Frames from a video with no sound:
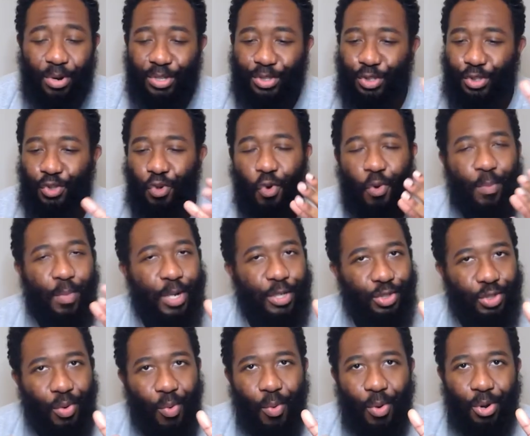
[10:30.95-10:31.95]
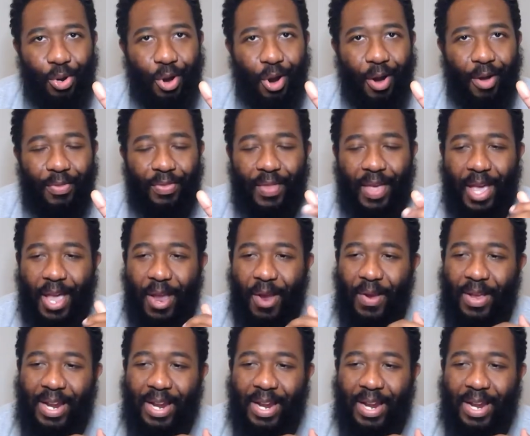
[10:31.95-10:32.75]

There's so much going on there,